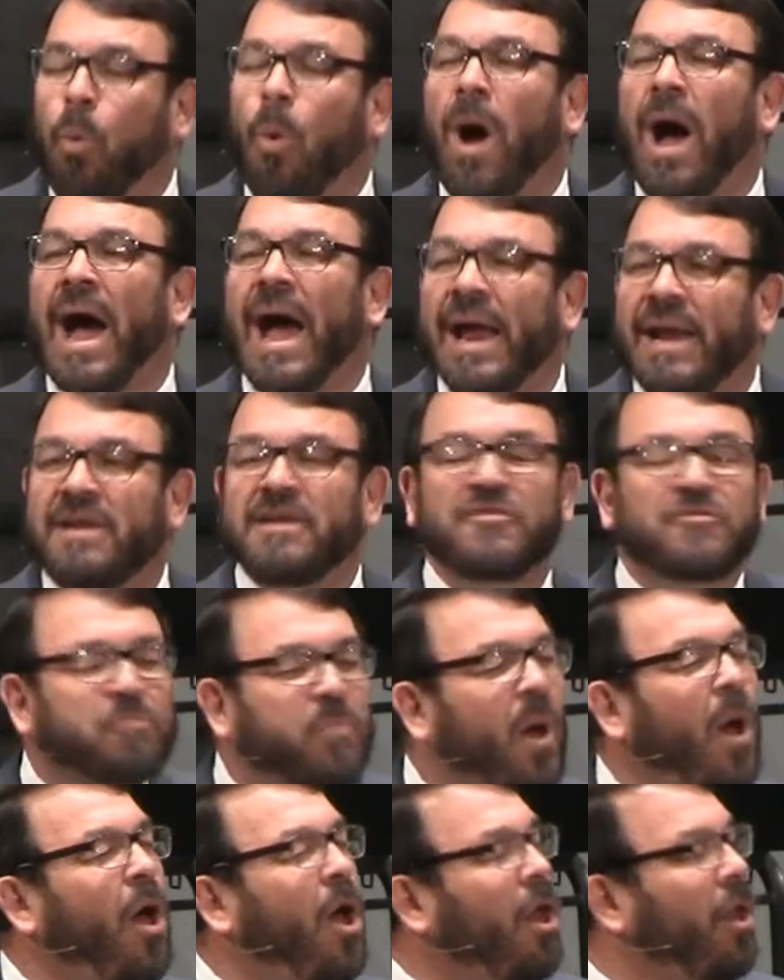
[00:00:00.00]
Why does
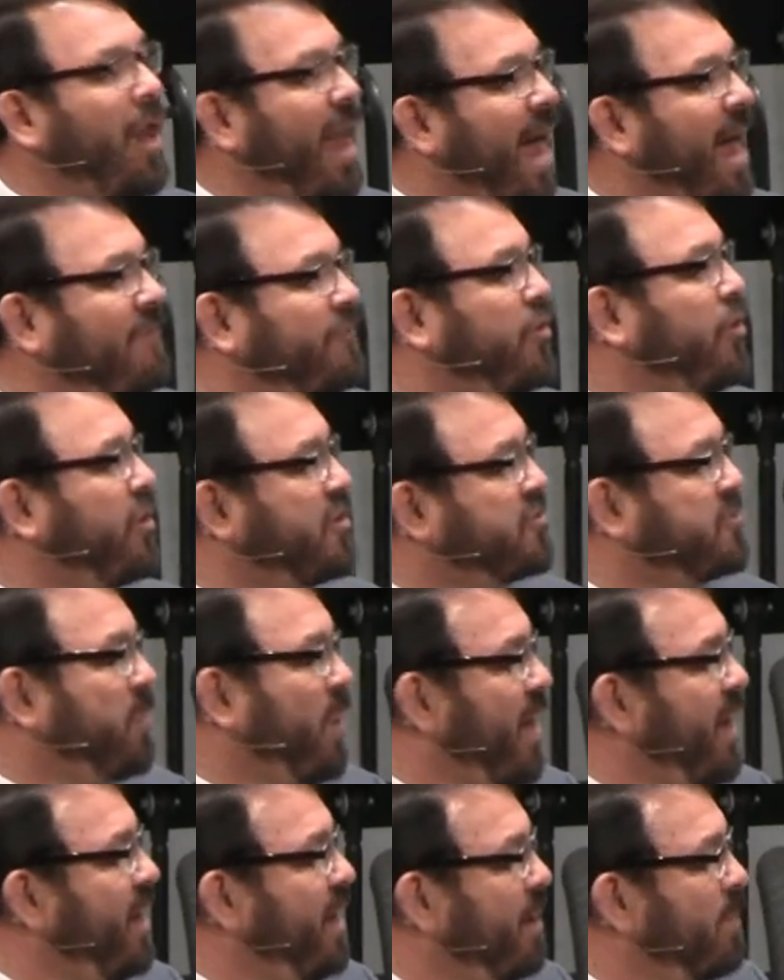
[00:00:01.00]
Paul have to
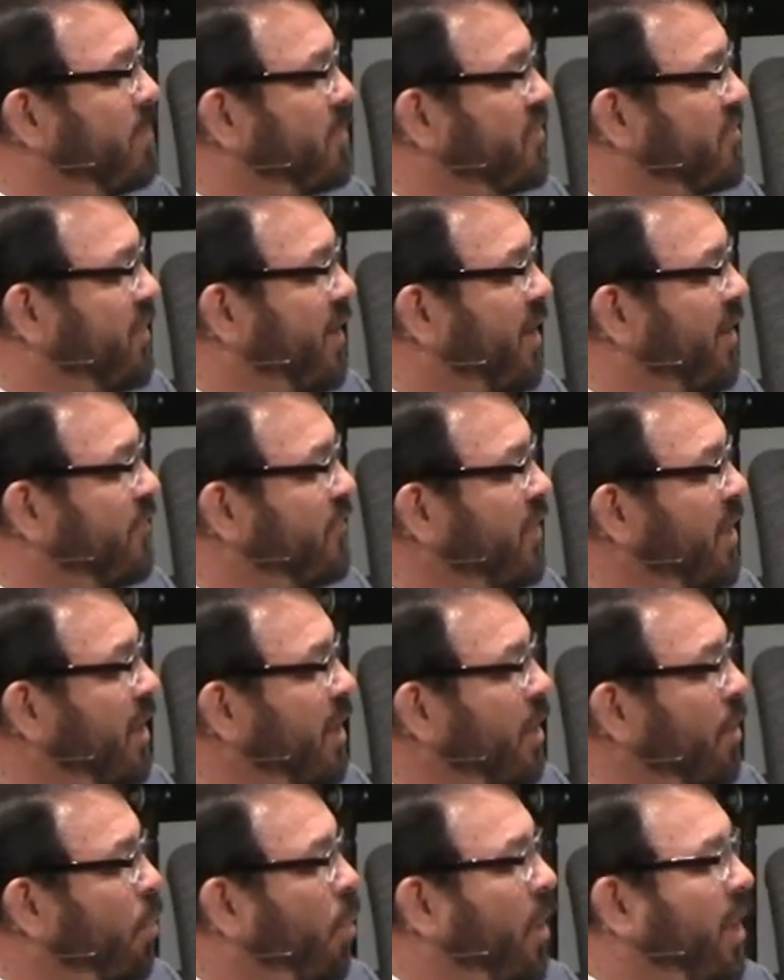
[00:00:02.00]
explain himself
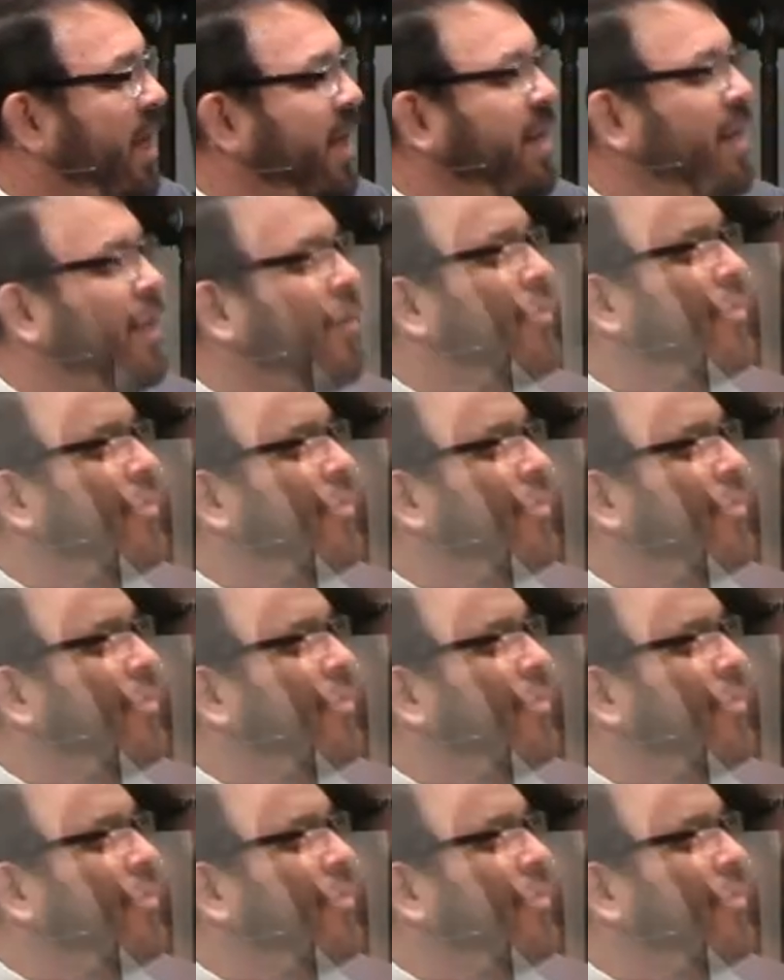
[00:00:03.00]
where he